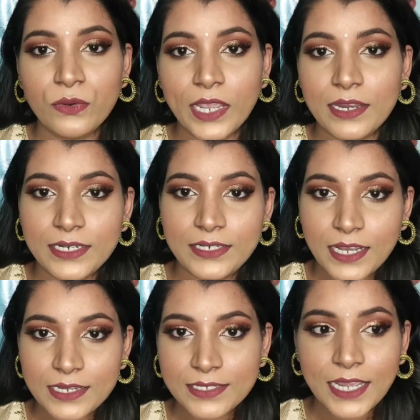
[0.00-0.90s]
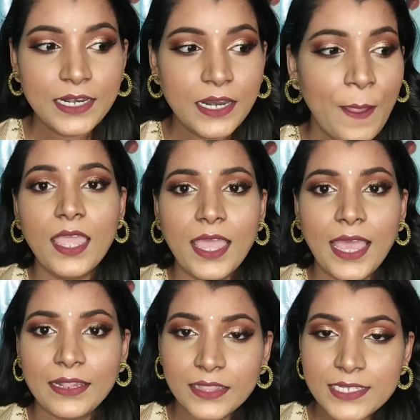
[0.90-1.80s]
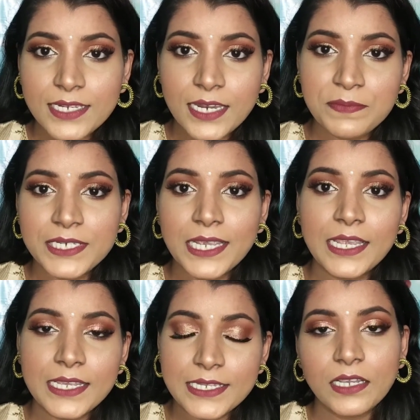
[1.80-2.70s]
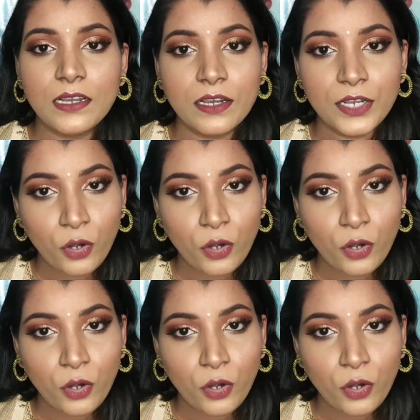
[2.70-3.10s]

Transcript: yeah it does that and this lipstick is uh,